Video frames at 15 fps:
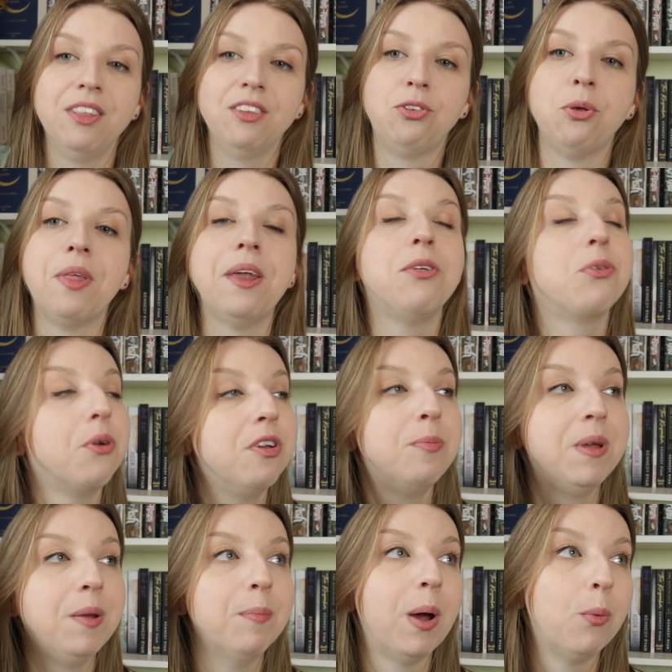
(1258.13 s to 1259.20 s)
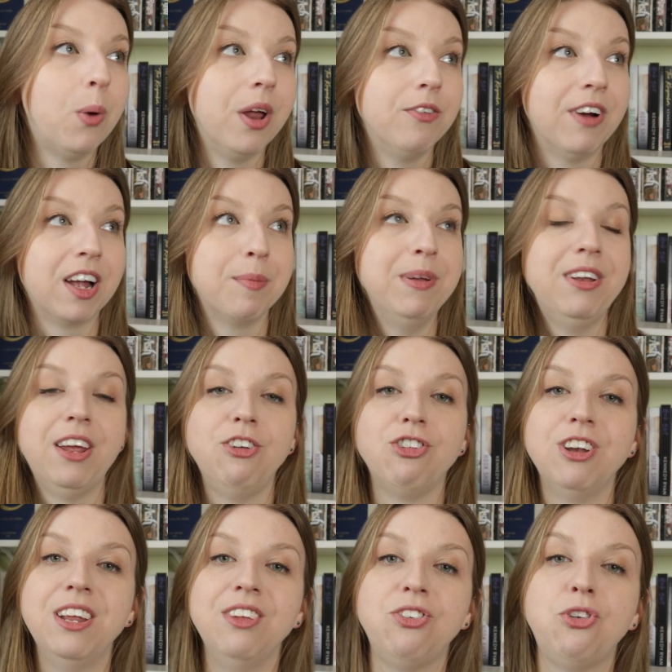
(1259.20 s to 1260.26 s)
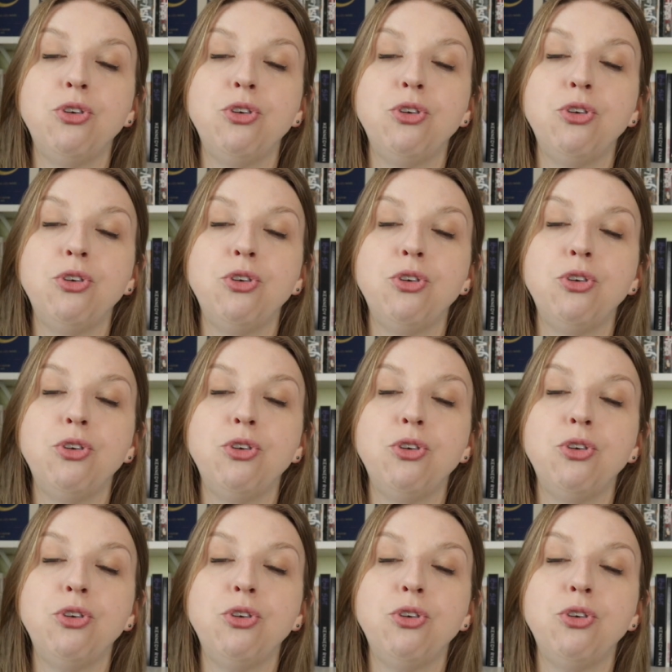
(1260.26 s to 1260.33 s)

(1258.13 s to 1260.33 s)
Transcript: So that is going to be my one recommendation is